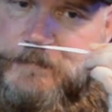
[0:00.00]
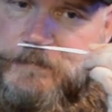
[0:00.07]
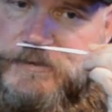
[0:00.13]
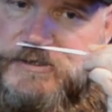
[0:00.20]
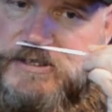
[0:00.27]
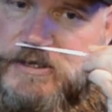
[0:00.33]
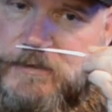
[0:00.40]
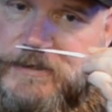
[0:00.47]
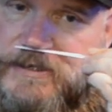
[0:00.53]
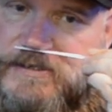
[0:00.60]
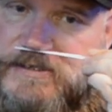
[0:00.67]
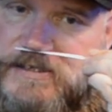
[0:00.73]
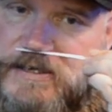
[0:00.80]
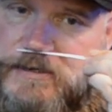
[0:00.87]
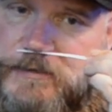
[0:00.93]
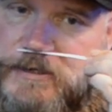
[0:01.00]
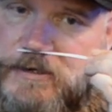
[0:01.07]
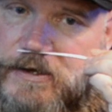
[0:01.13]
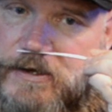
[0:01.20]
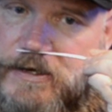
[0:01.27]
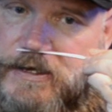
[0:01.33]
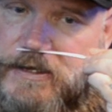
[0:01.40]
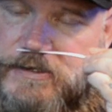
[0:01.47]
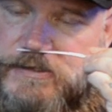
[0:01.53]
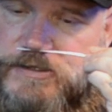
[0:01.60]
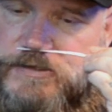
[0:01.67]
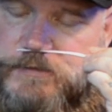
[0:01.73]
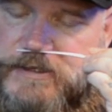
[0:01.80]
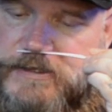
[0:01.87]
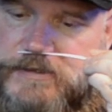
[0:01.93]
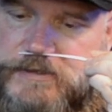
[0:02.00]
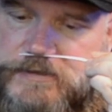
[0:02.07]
balsamic, cinnamon, honey, and sweet,